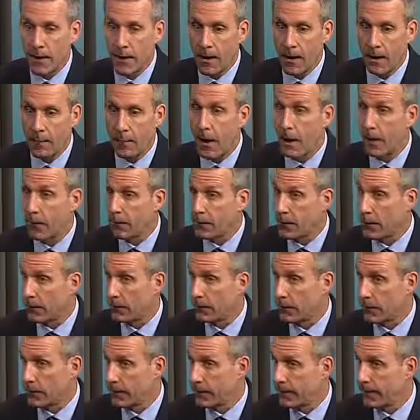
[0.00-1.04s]
Healthcare
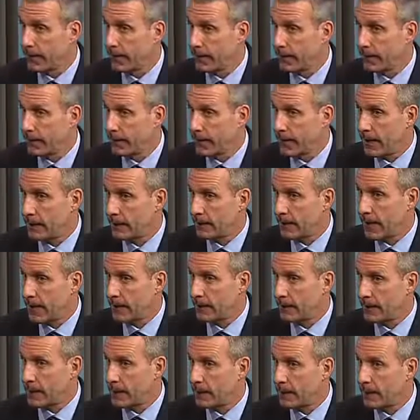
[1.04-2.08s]
surrogacy,
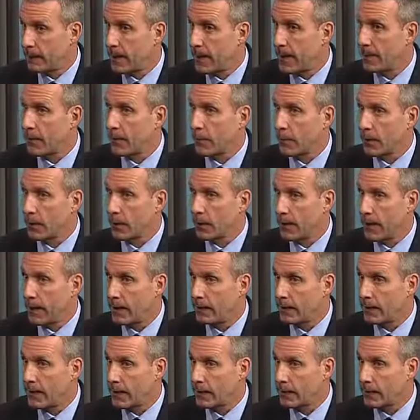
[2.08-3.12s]
that type of paperwork,
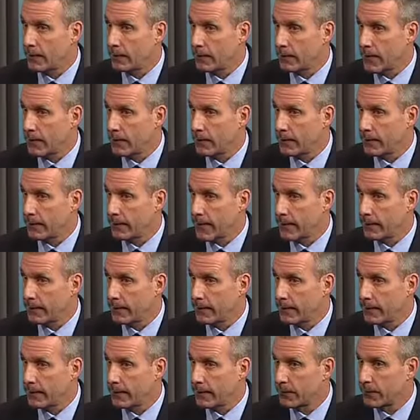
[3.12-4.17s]
that advance directive that
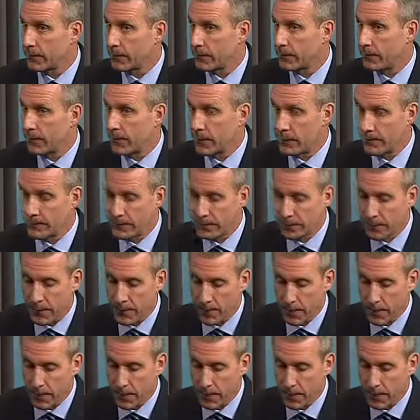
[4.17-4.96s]
seems to